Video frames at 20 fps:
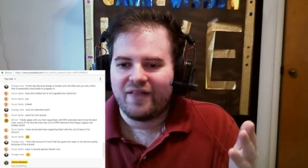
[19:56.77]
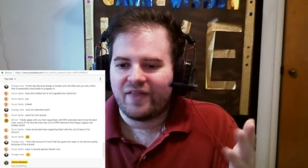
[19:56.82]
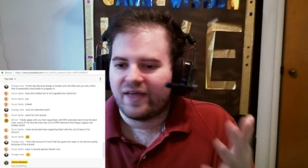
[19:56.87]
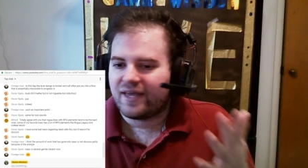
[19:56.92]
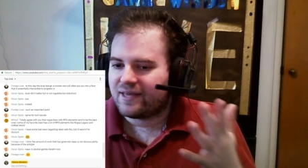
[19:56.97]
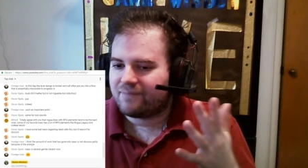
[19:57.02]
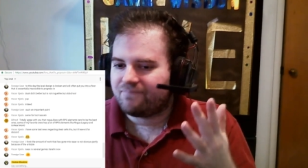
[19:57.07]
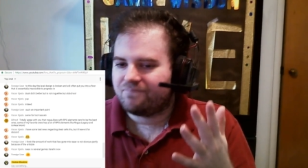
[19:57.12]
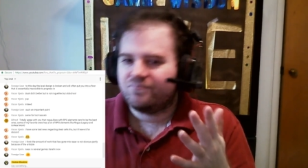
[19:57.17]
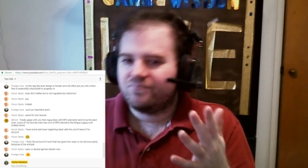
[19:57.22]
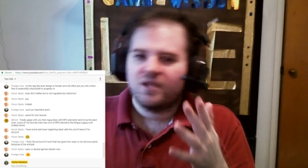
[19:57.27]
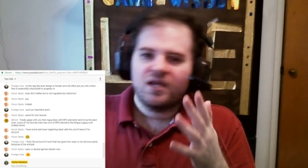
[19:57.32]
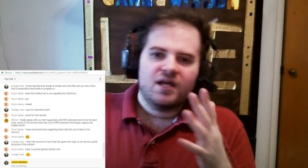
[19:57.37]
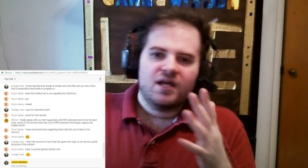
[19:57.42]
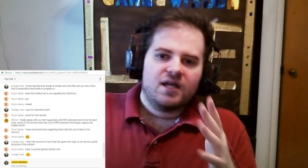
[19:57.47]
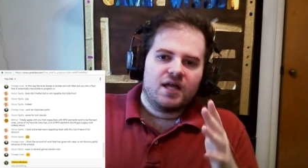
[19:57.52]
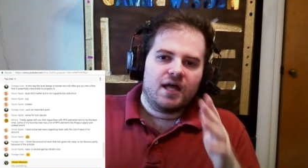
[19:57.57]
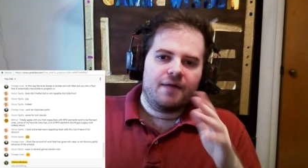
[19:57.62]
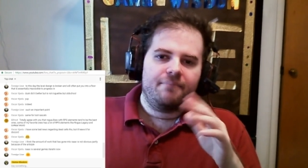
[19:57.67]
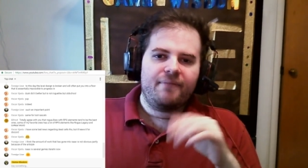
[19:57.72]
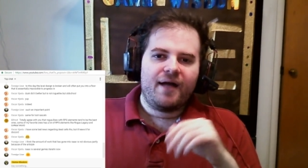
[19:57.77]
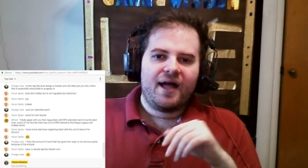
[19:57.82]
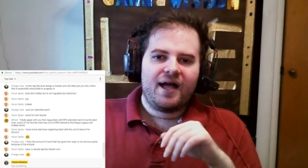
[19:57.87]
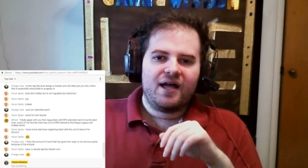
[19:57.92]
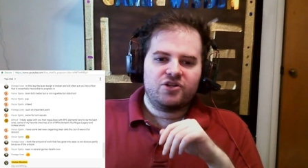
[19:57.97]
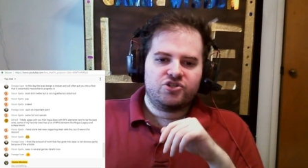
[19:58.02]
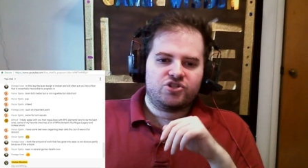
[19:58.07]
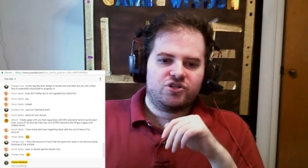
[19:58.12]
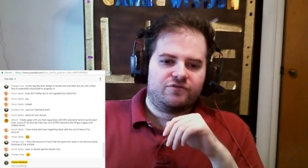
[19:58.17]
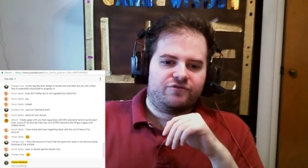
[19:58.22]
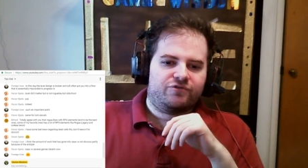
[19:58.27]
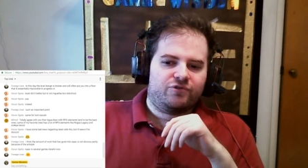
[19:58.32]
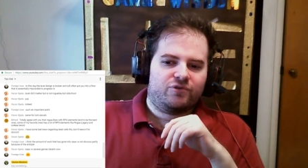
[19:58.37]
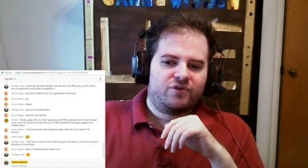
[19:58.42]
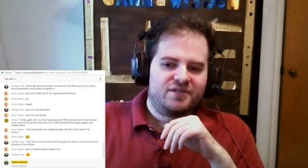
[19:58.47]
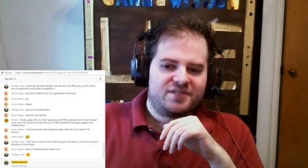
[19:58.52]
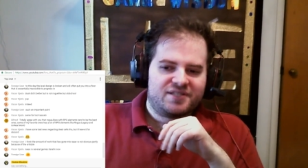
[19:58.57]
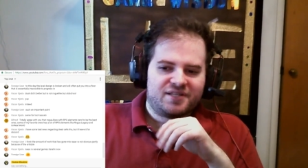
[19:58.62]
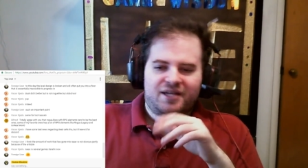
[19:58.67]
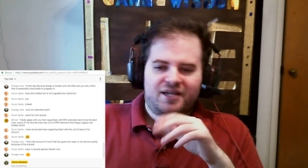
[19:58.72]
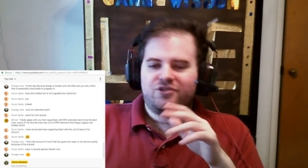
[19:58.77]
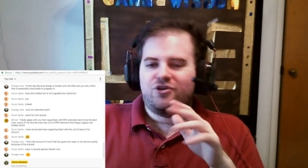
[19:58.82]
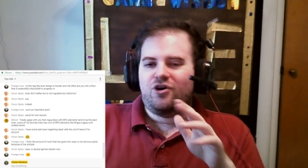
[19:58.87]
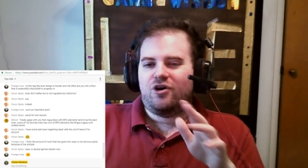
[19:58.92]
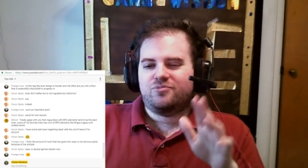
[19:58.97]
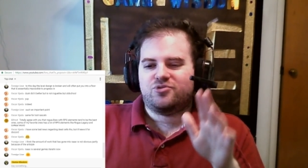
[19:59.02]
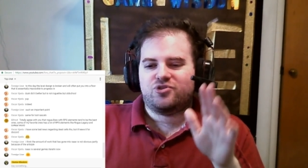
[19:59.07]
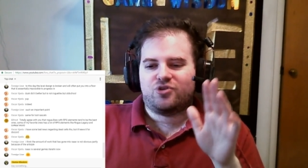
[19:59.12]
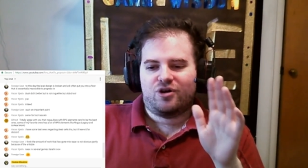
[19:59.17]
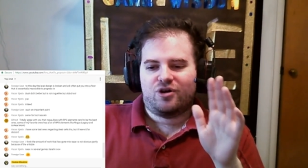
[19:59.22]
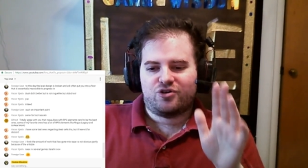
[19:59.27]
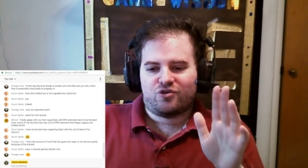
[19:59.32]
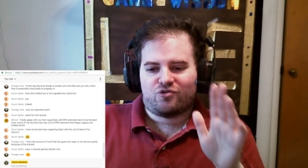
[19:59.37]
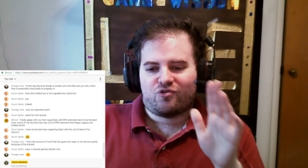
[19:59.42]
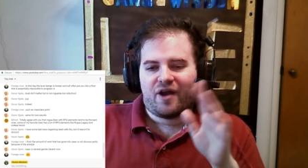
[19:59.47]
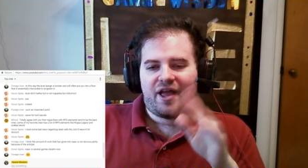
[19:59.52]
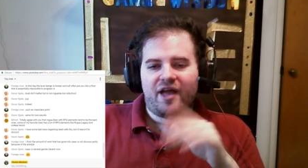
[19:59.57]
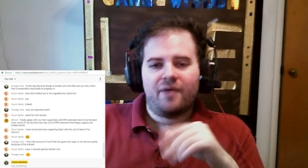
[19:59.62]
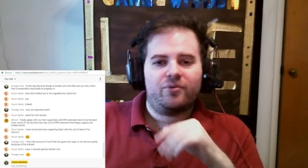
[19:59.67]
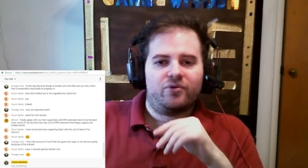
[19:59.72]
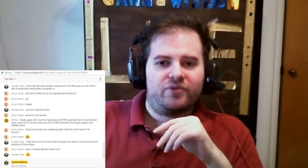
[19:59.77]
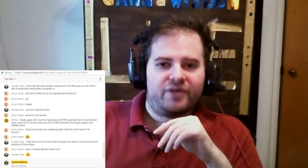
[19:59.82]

Like, Imagine, for instance, I know I'm starting to ramble